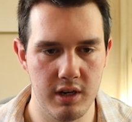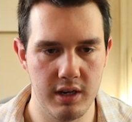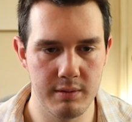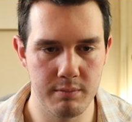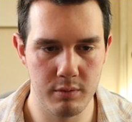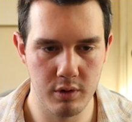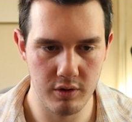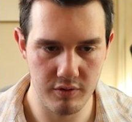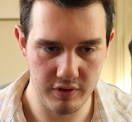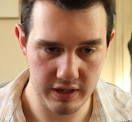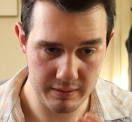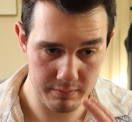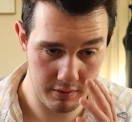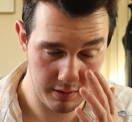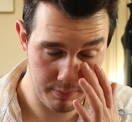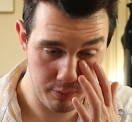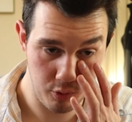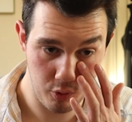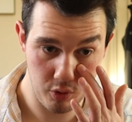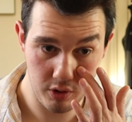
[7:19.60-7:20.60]
moving my
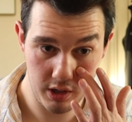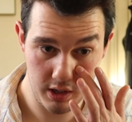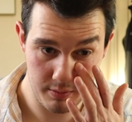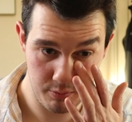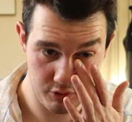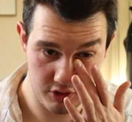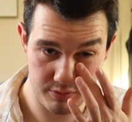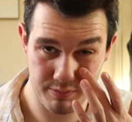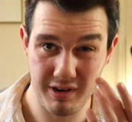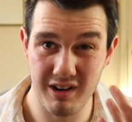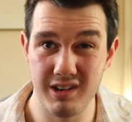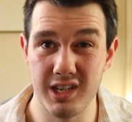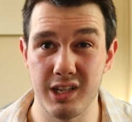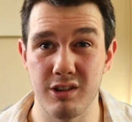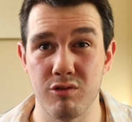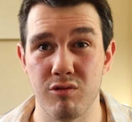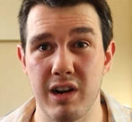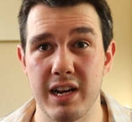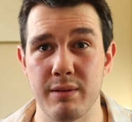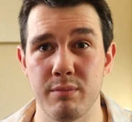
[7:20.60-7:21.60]
pawn up, which is apparently a
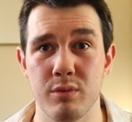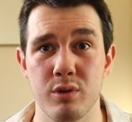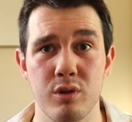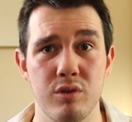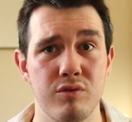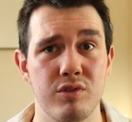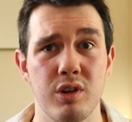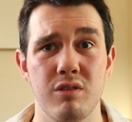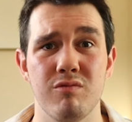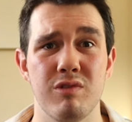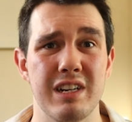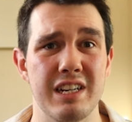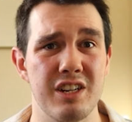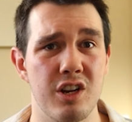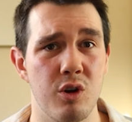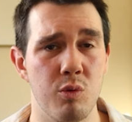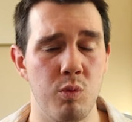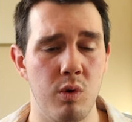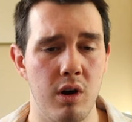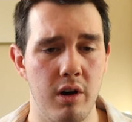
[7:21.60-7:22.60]
great move. Don't really
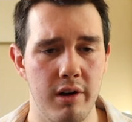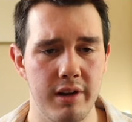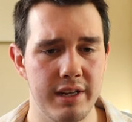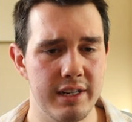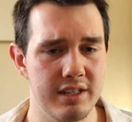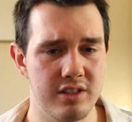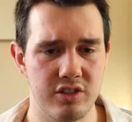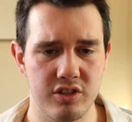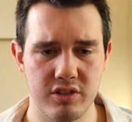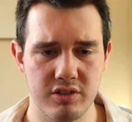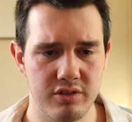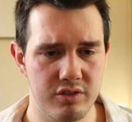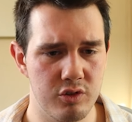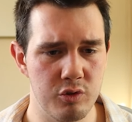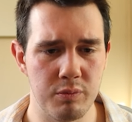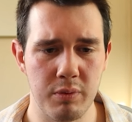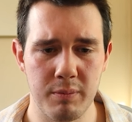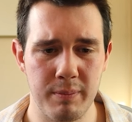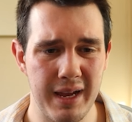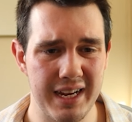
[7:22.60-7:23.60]
know why. It's
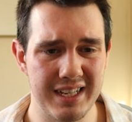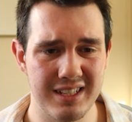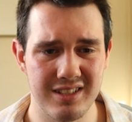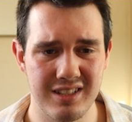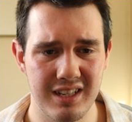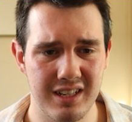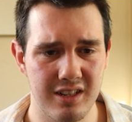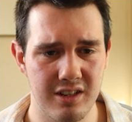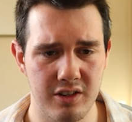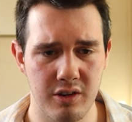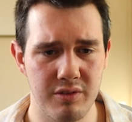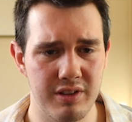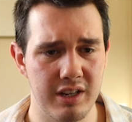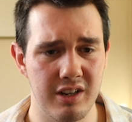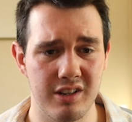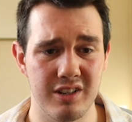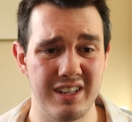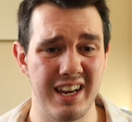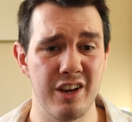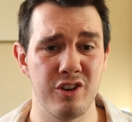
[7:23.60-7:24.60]
super basic. I don't think I
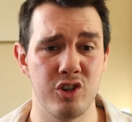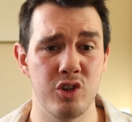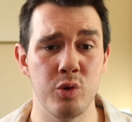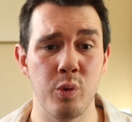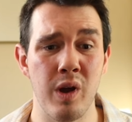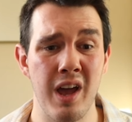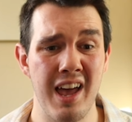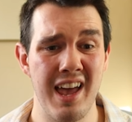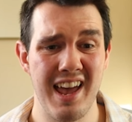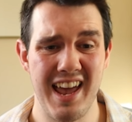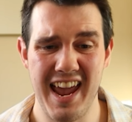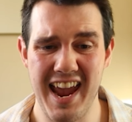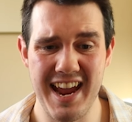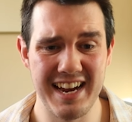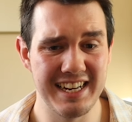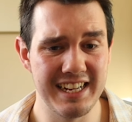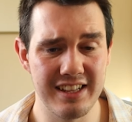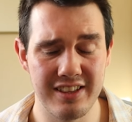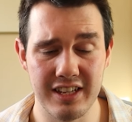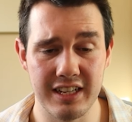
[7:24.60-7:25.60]
could do
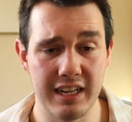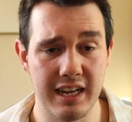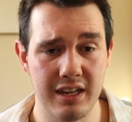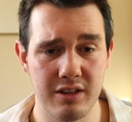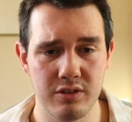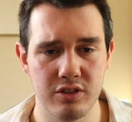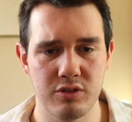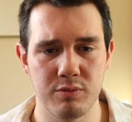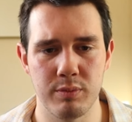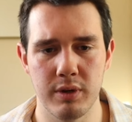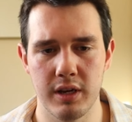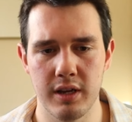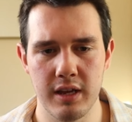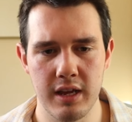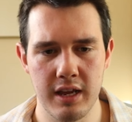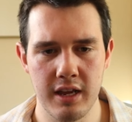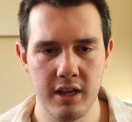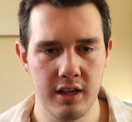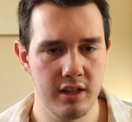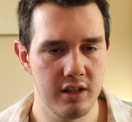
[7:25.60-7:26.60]
anything else, but
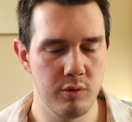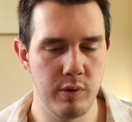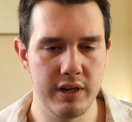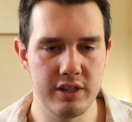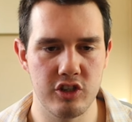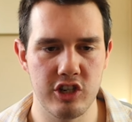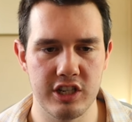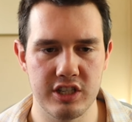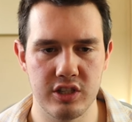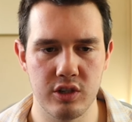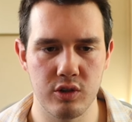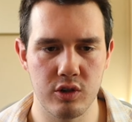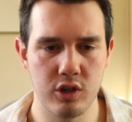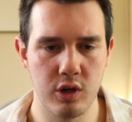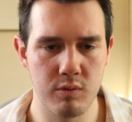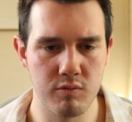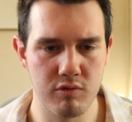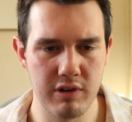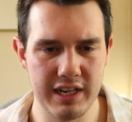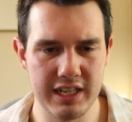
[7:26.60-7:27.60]
the way
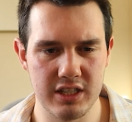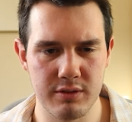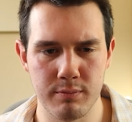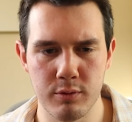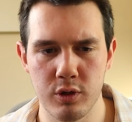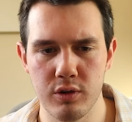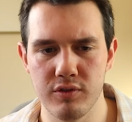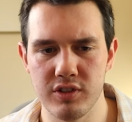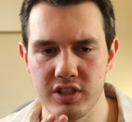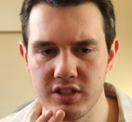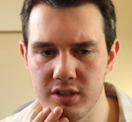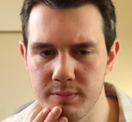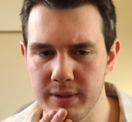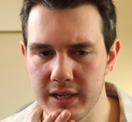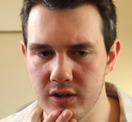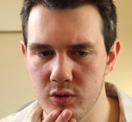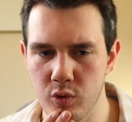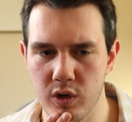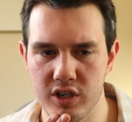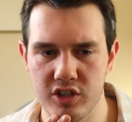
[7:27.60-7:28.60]
chess.com rates moves is a
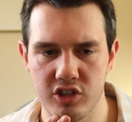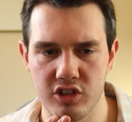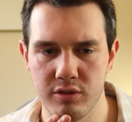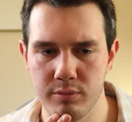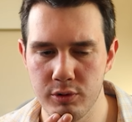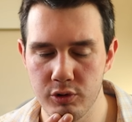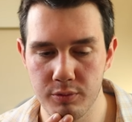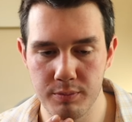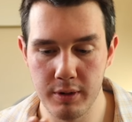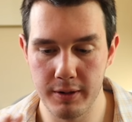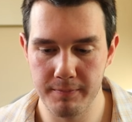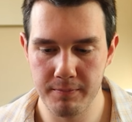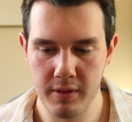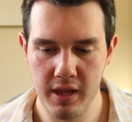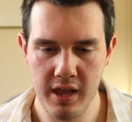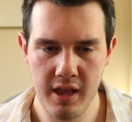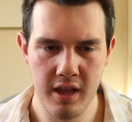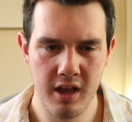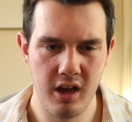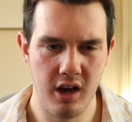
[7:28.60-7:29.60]
bit questionable. But
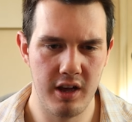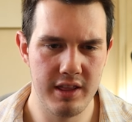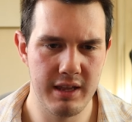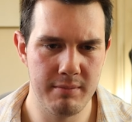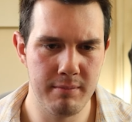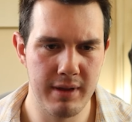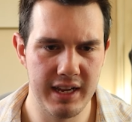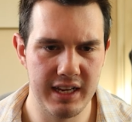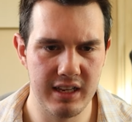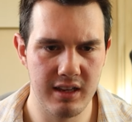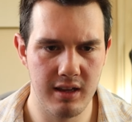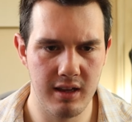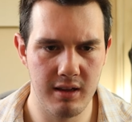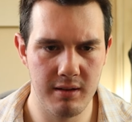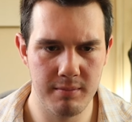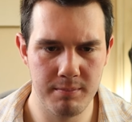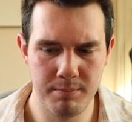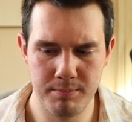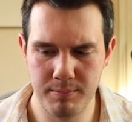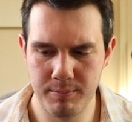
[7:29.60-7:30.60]
I then make
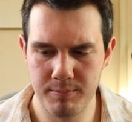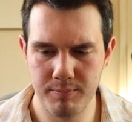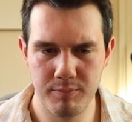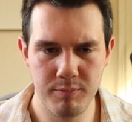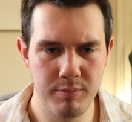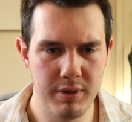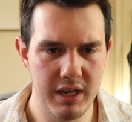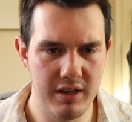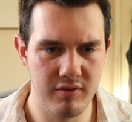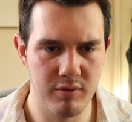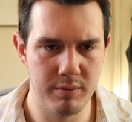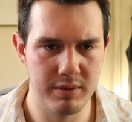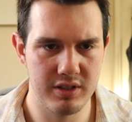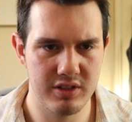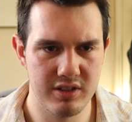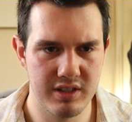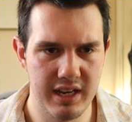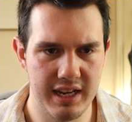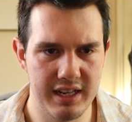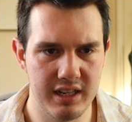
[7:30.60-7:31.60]
a bit of a
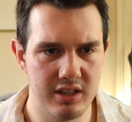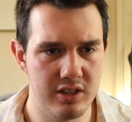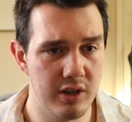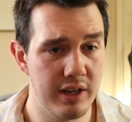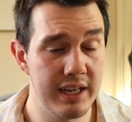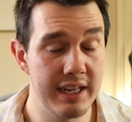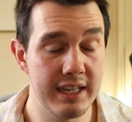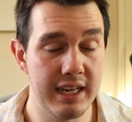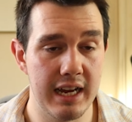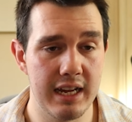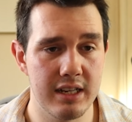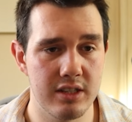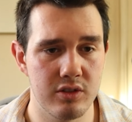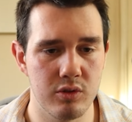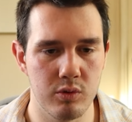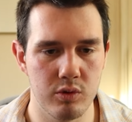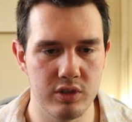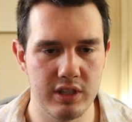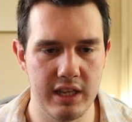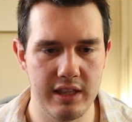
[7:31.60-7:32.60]
mistake. So he
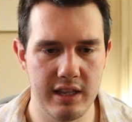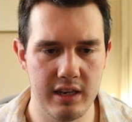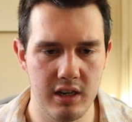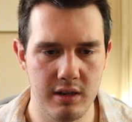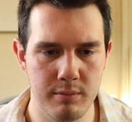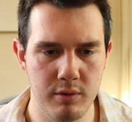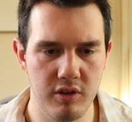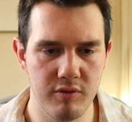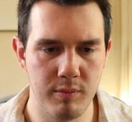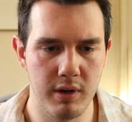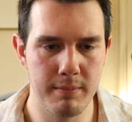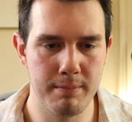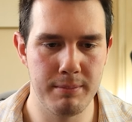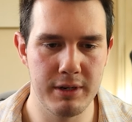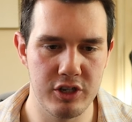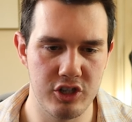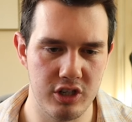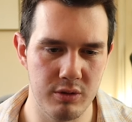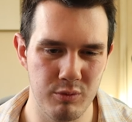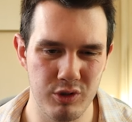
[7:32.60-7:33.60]
castles, and then I move my
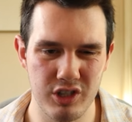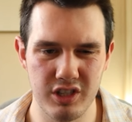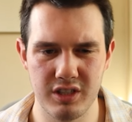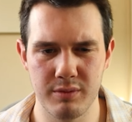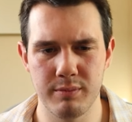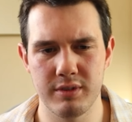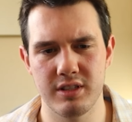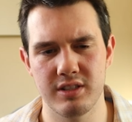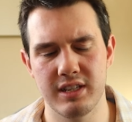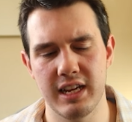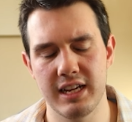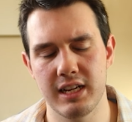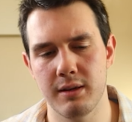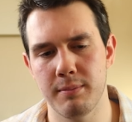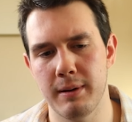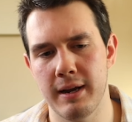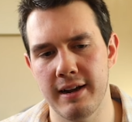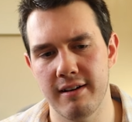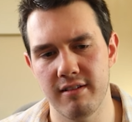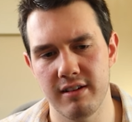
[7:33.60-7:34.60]
bishop, which is a mistake
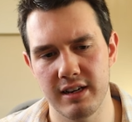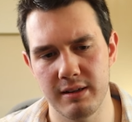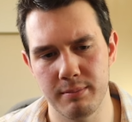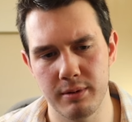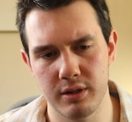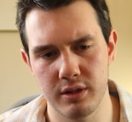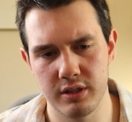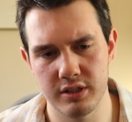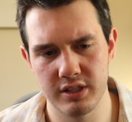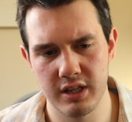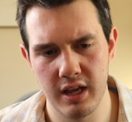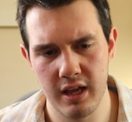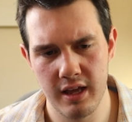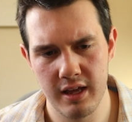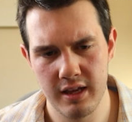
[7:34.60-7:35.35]
apparently, because